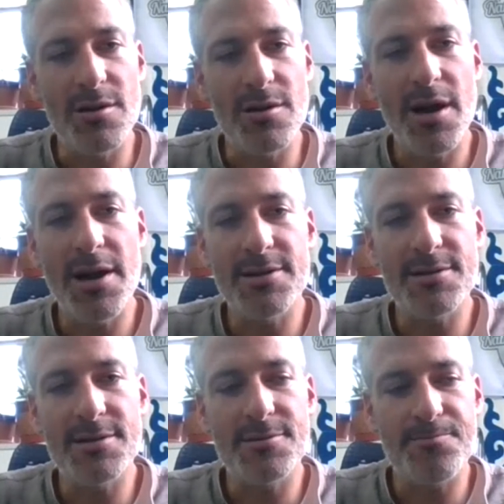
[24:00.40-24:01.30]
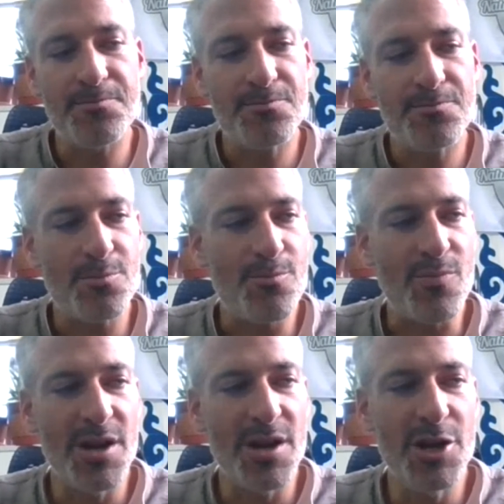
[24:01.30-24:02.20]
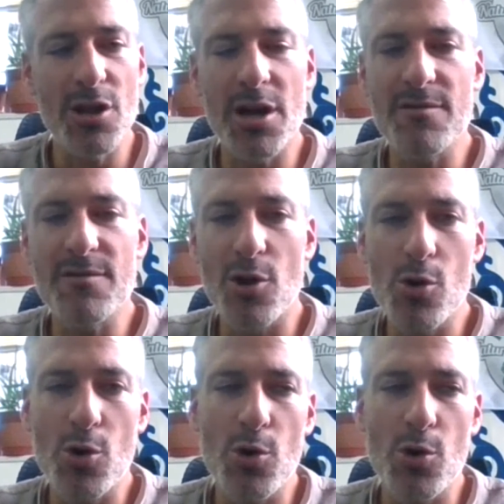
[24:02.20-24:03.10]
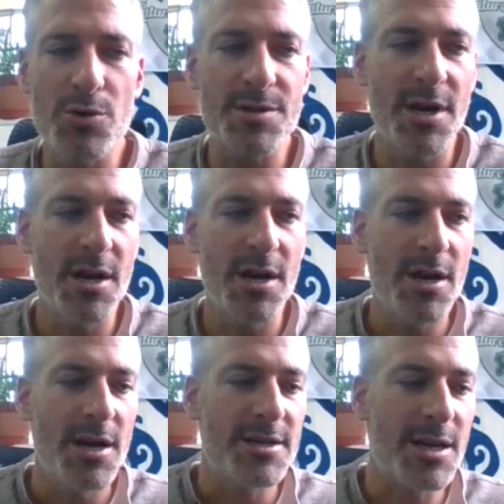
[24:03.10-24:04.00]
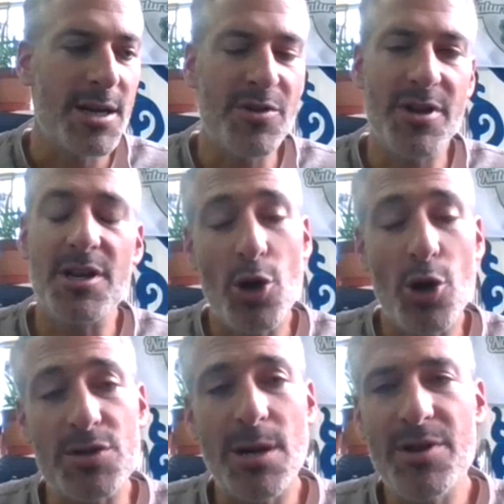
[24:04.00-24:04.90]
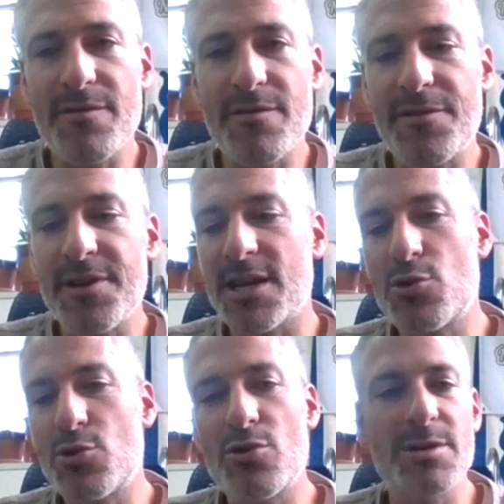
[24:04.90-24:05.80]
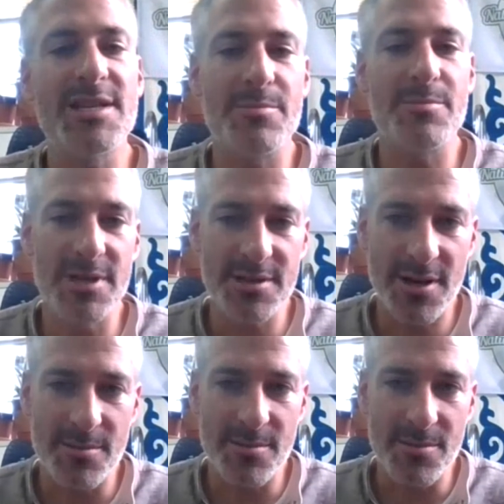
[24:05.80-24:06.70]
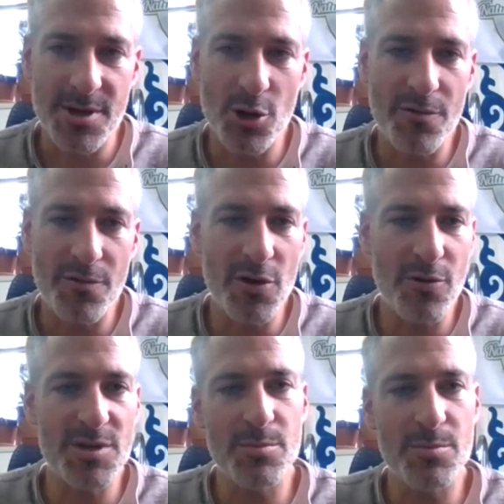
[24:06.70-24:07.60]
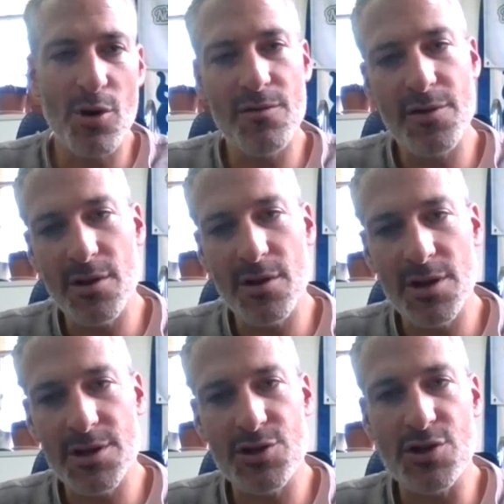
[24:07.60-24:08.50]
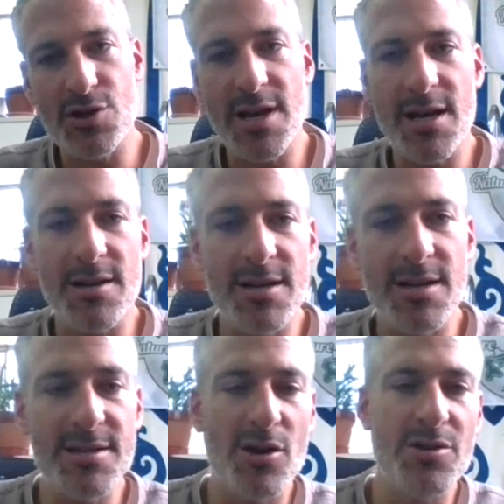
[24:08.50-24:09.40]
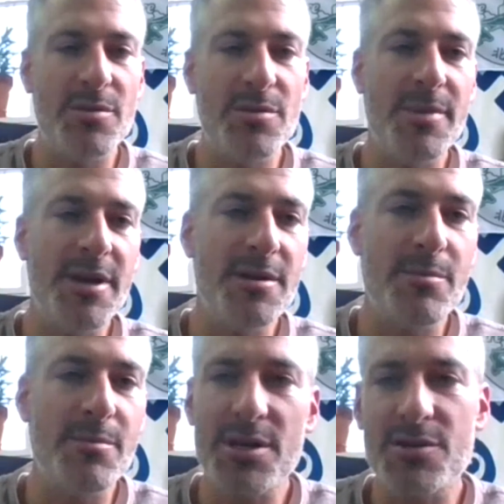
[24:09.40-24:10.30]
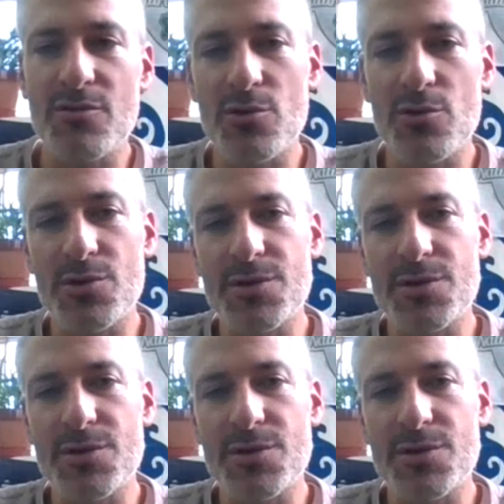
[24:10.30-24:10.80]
And, you know, a lot of locals, some of them feel like tourism has missed them. You know, if you're from a small village that isn't on the main bus routes,